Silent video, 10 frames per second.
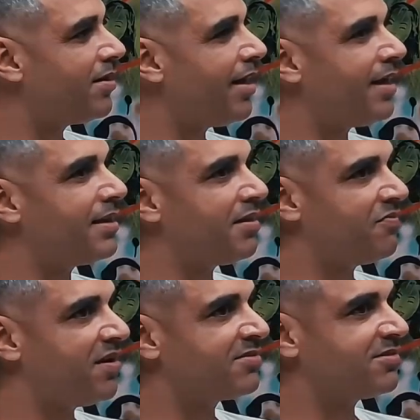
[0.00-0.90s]
And
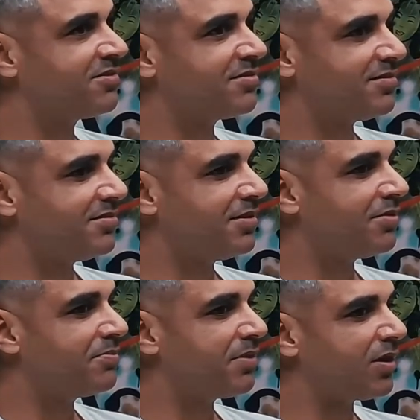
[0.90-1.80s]
investors, they
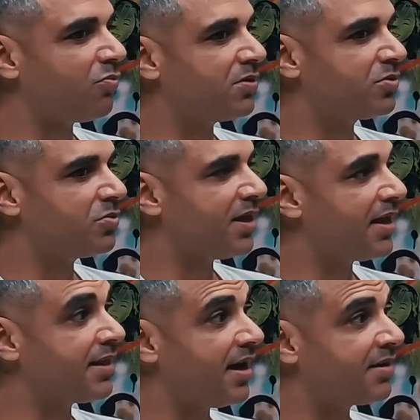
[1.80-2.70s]
don't want to
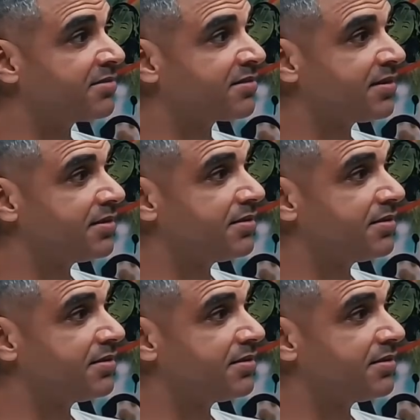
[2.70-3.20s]
take that risk.